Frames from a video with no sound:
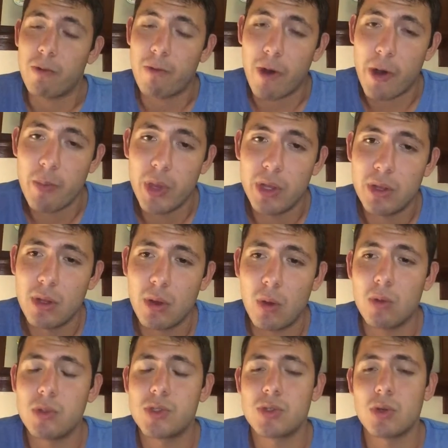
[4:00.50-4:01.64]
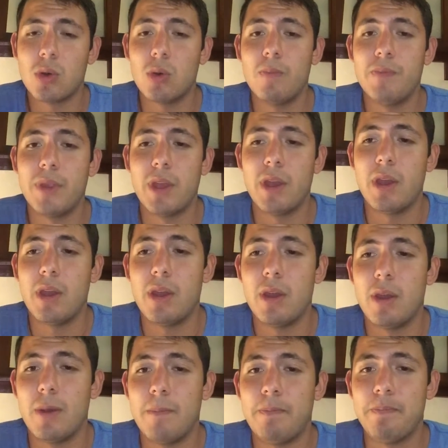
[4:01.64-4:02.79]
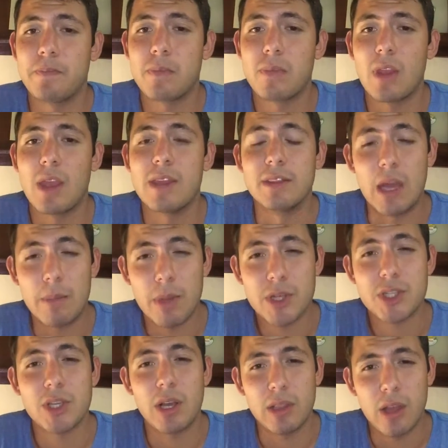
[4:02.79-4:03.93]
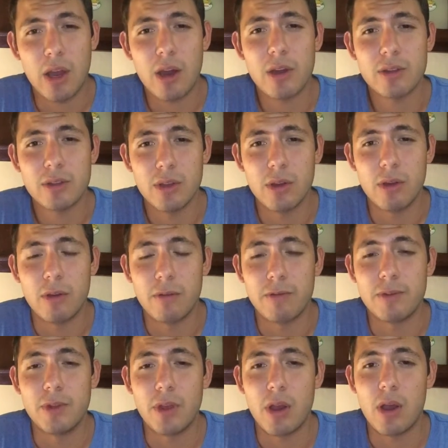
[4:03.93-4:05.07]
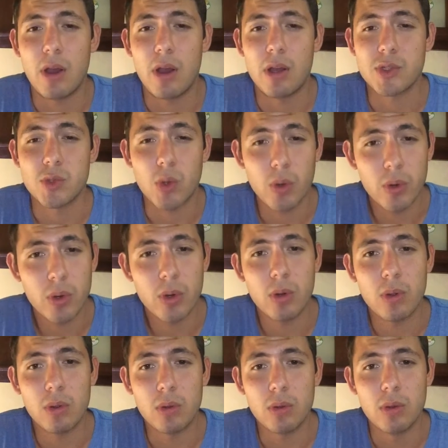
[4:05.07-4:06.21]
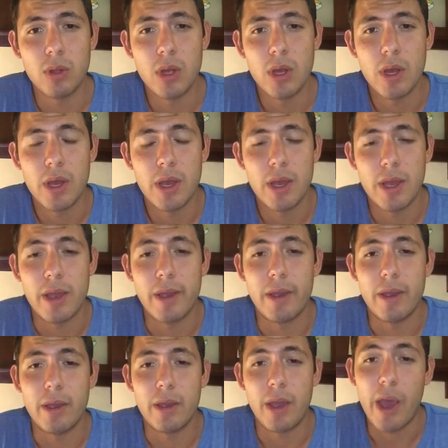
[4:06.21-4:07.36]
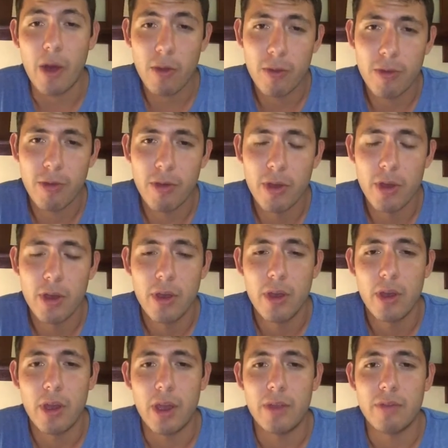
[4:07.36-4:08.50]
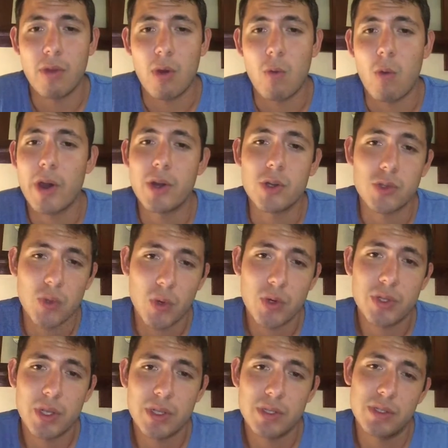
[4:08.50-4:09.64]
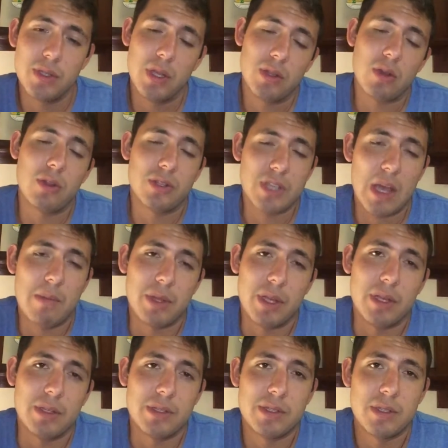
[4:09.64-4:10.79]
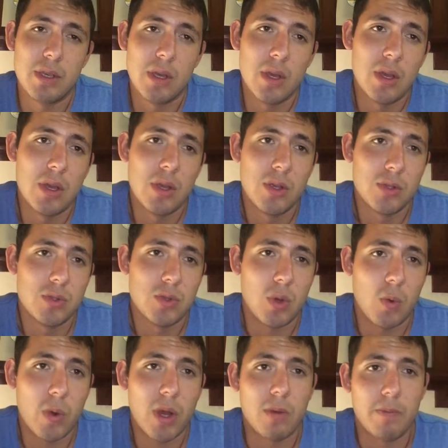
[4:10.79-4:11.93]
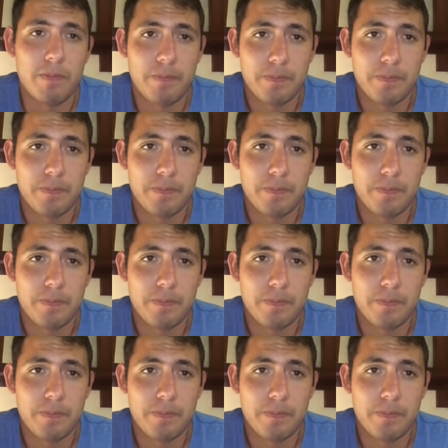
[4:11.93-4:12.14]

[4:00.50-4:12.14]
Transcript: farming also damage a lot of the soil health and the water sources it contaminates. So well,